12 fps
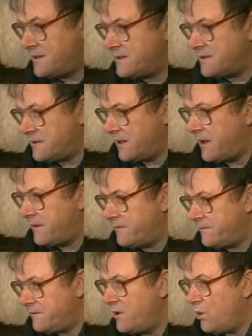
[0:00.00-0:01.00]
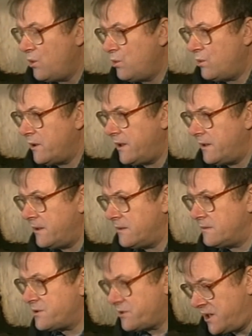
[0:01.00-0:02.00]
they have no
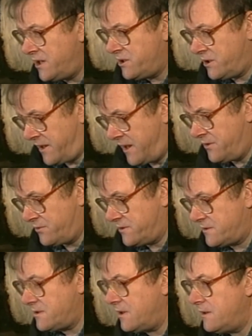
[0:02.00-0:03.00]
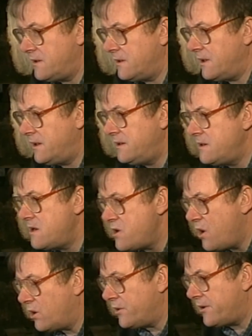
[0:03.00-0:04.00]
strategic interest in
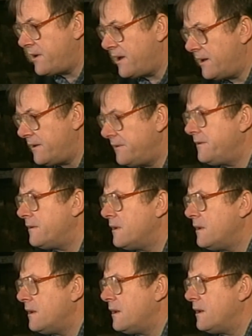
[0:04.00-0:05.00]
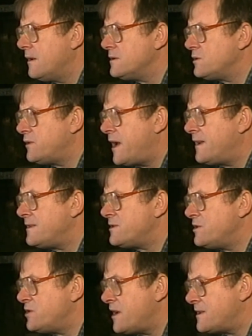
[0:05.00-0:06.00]
Northern Ireland. So that
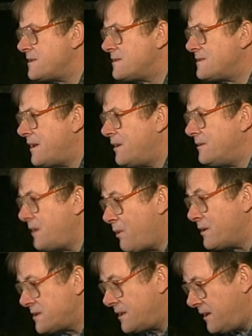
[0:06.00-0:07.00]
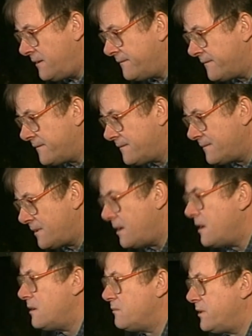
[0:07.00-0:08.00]
suggests they want to leave.
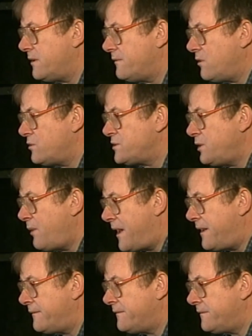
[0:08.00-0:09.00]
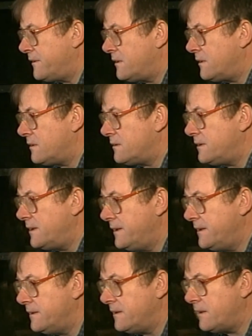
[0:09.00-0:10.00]
But of course, you have
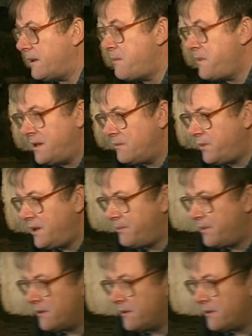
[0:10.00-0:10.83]
a million people